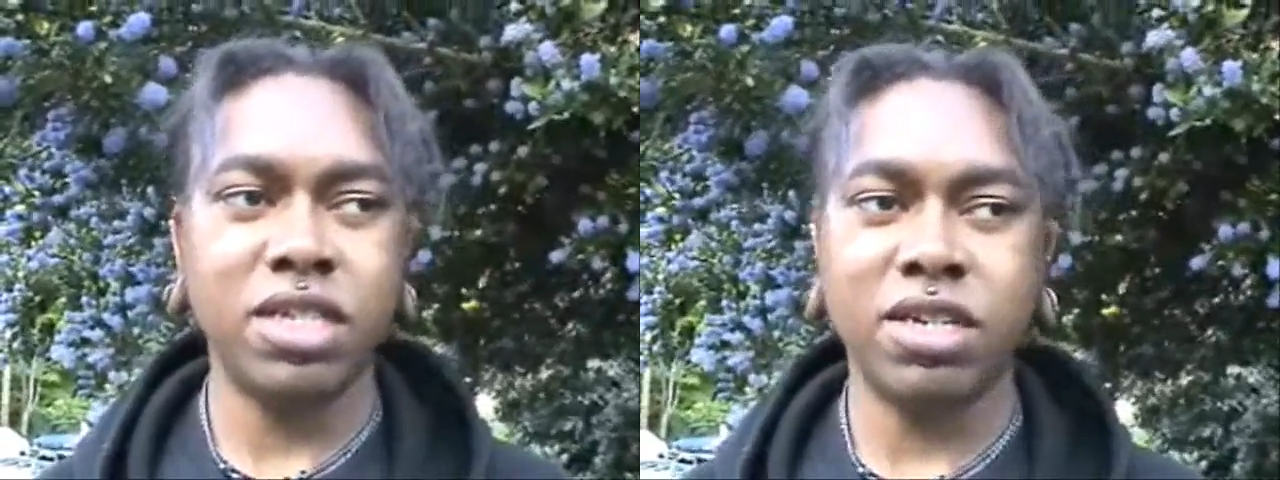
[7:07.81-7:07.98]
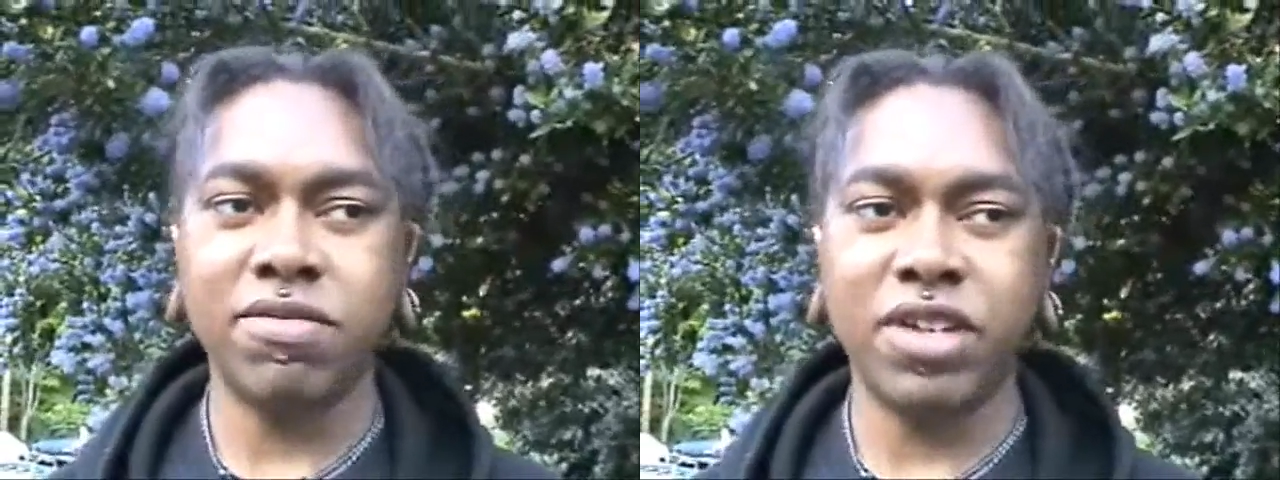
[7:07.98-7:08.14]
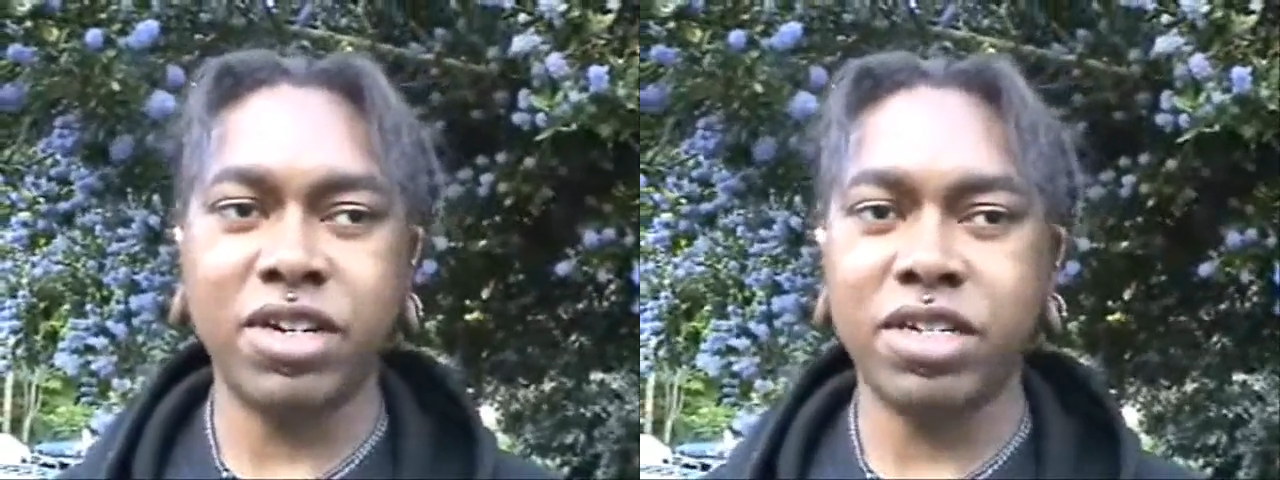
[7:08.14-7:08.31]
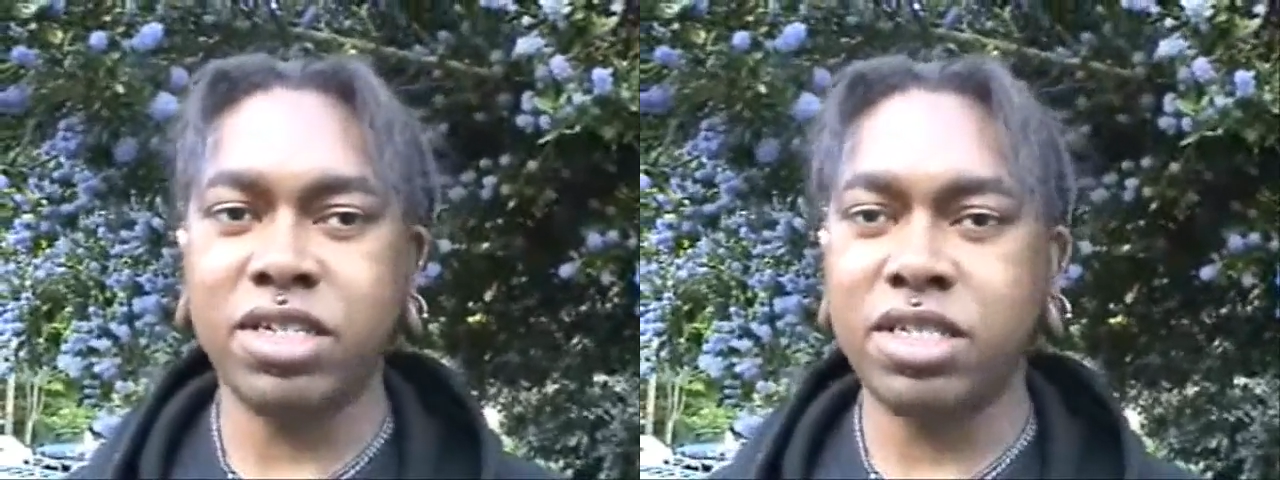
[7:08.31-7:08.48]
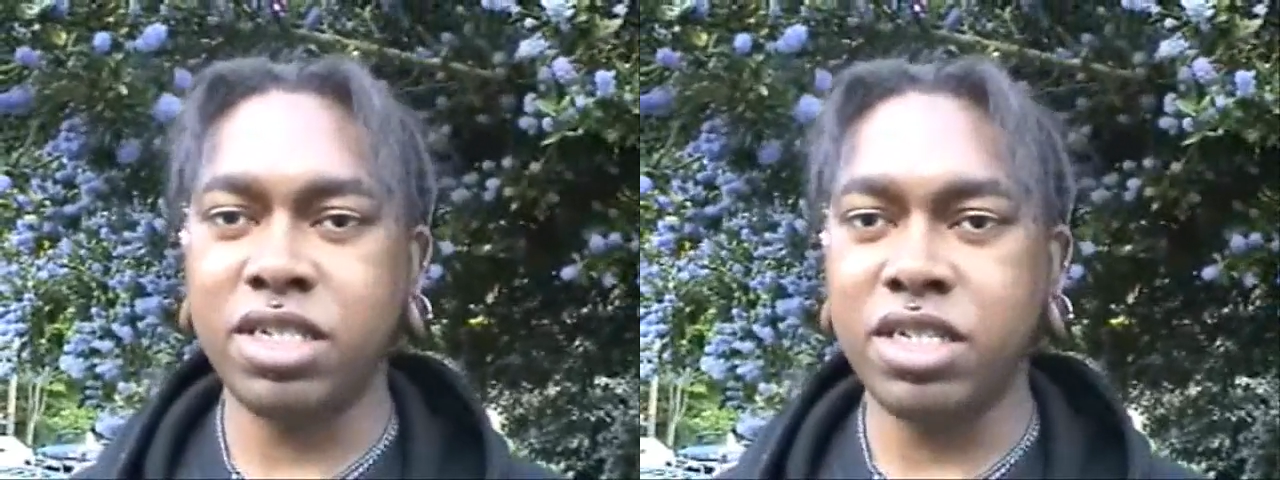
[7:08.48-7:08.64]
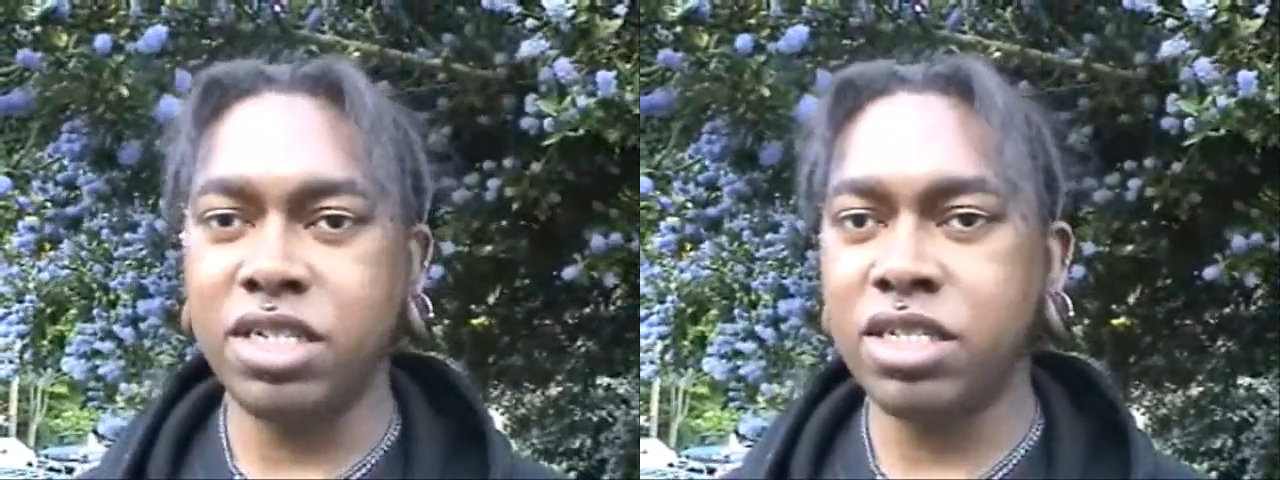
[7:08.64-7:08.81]
various
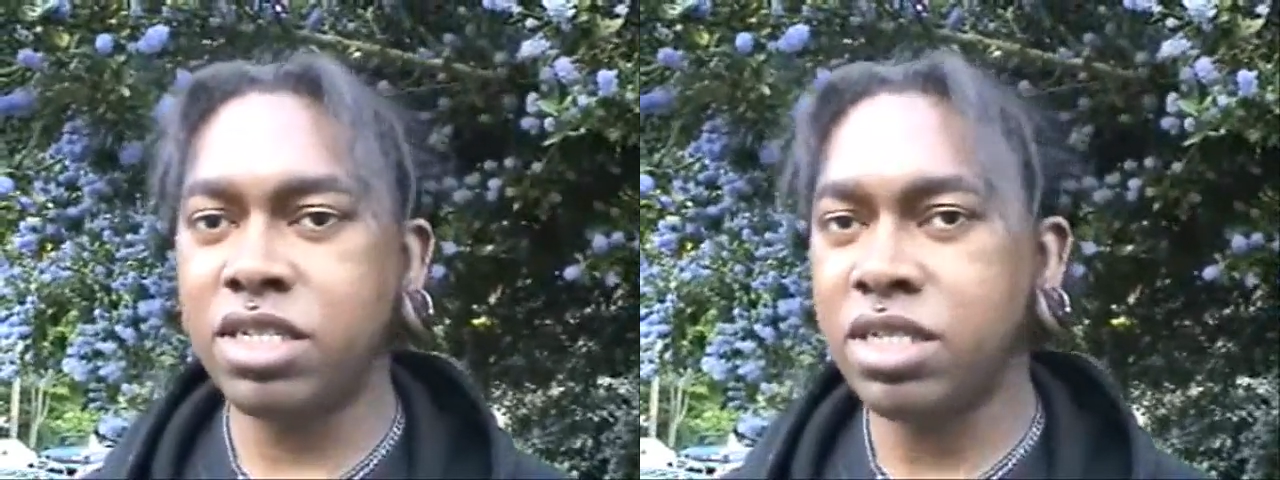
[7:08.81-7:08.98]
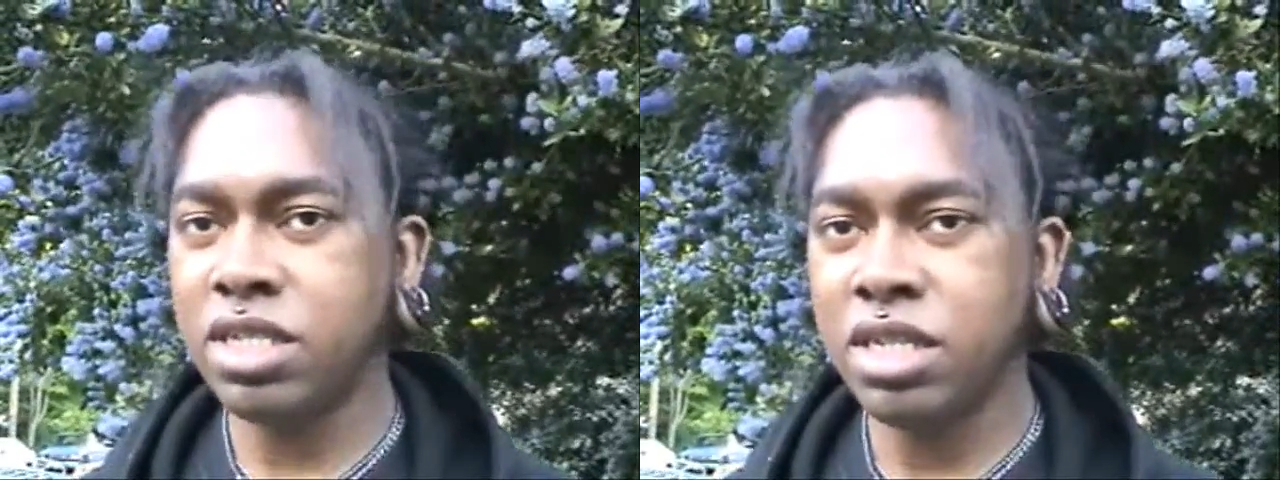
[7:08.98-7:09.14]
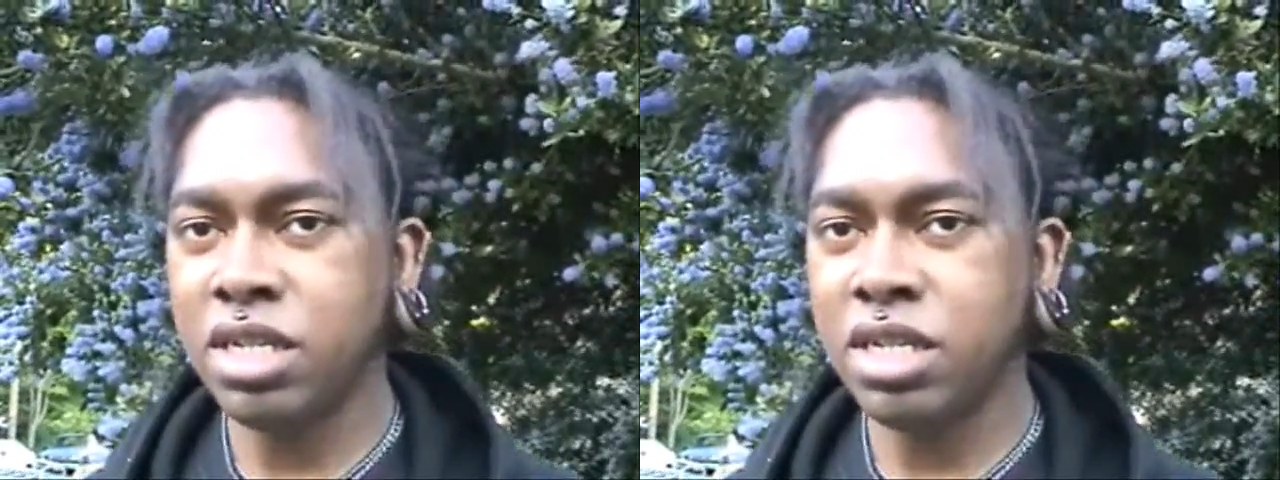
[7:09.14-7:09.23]
things.